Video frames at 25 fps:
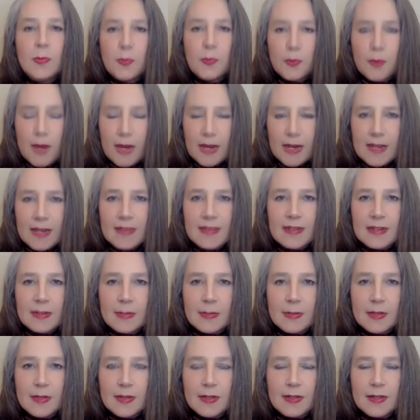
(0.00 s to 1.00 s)
Brain and
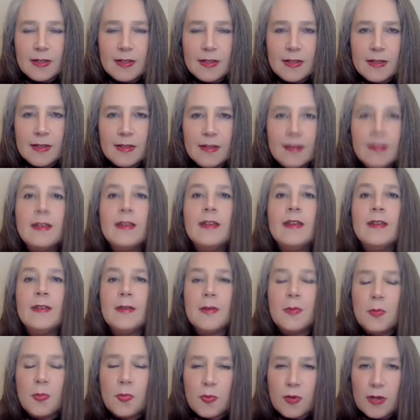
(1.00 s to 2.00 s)
stomach,
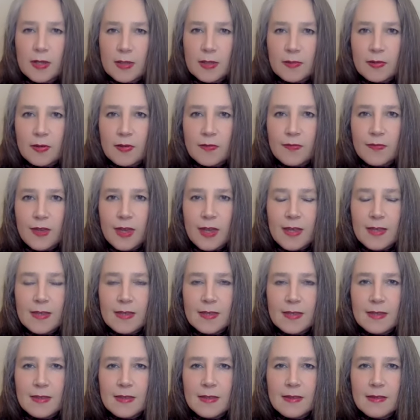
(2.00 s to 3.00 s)
breathe through
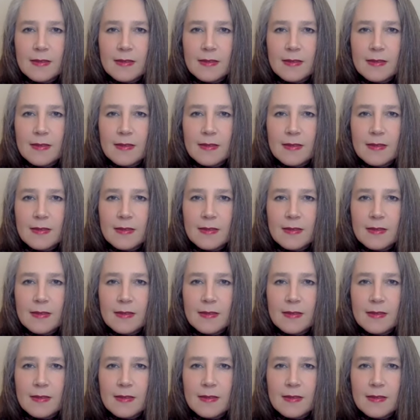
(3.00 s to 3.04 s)
feet.